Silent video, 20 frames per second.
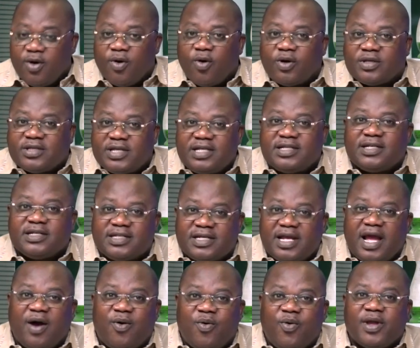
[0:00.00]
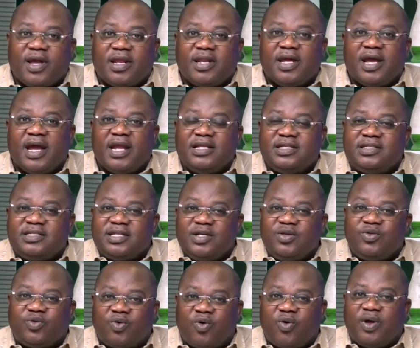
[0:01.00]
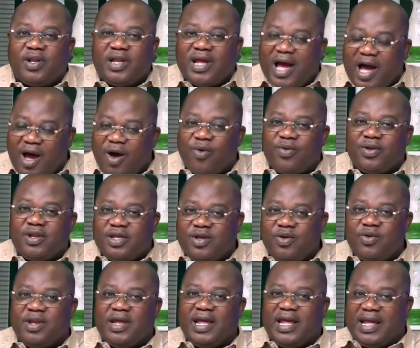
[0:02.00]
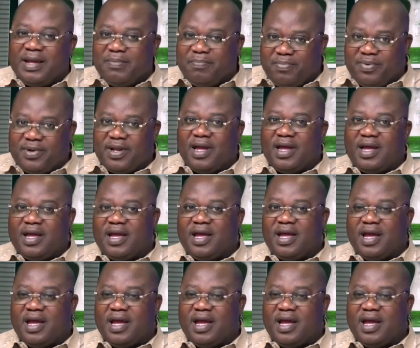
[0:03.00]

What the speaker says: Or since she say, oh, and the scene to any how near you need a bread,